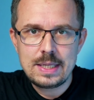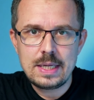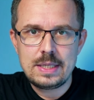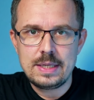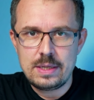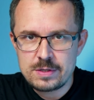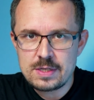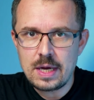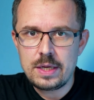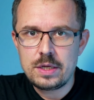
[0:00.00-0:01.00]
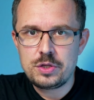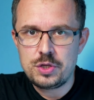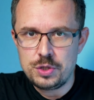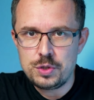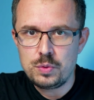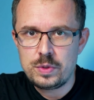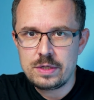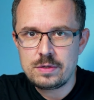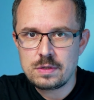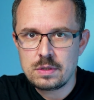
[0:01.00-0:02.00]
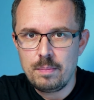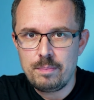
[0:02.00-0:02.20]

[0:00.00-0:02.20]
that they decided to do this,